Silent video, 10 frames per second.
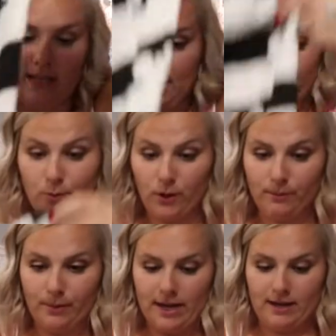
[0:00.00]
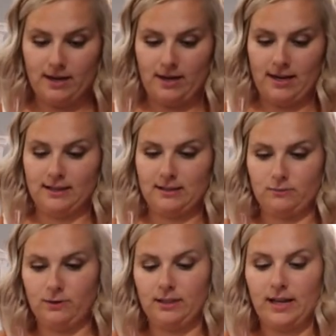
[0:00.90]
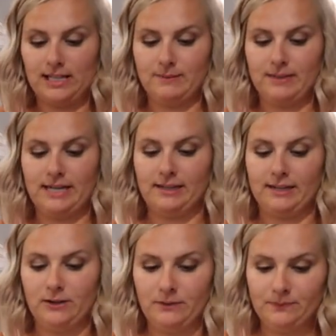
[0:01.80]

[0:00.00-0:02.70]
seat anymore, but it's really nice material.